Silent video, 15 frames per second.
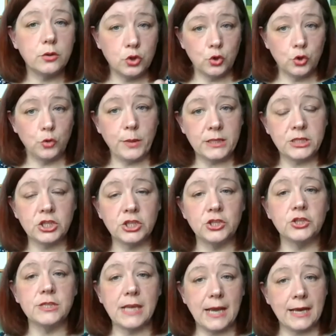to
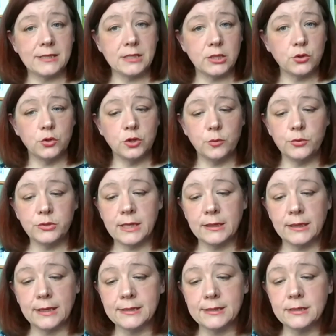practitioners as a Tony Busan
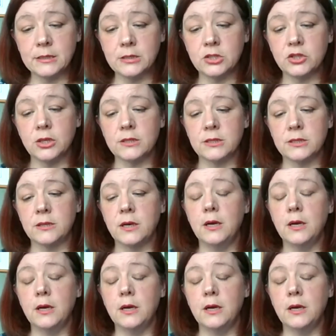licensed instructor.